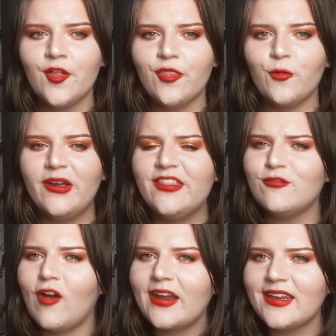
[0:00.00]
the way the
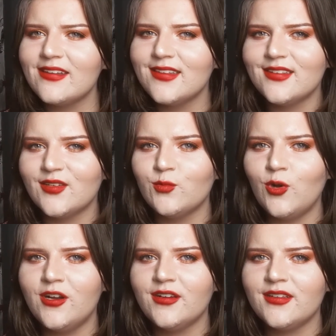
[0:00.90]
ranking system
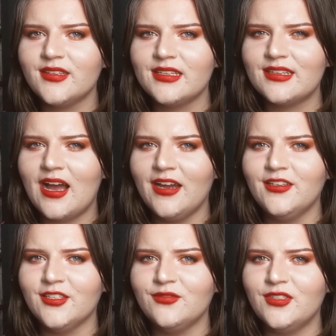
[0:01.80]
works, it's
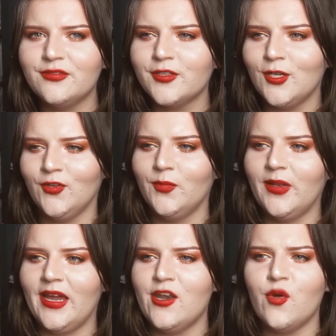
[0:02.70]
kind of difficult to
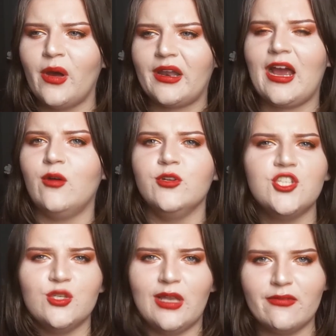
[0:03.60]
play no matter how
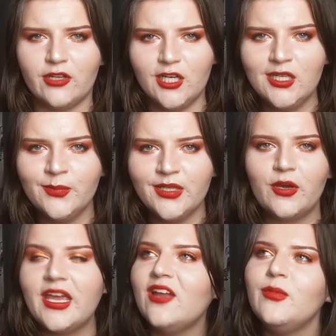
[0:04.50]
much you level up. But
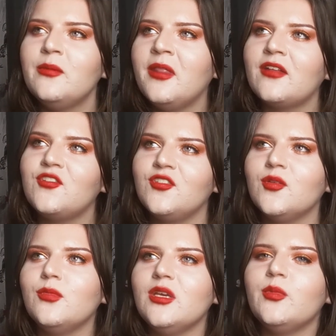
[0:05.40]
again, maybe that's just
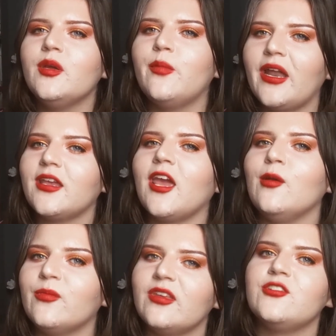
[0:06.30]
a me being bad at
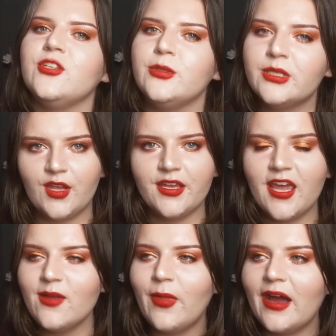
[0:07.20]
games issue. A
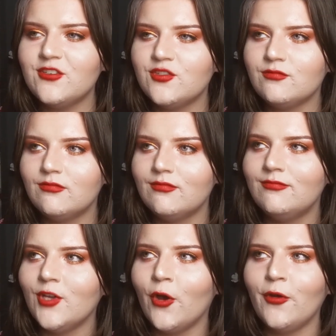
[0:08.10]
game that I just
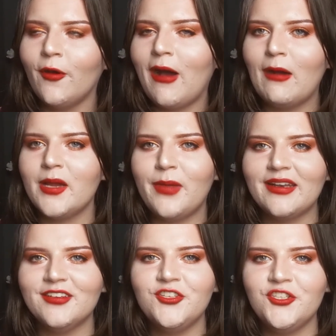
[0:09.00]
don't know how I
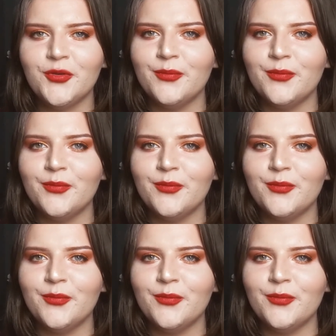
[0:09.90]
managed to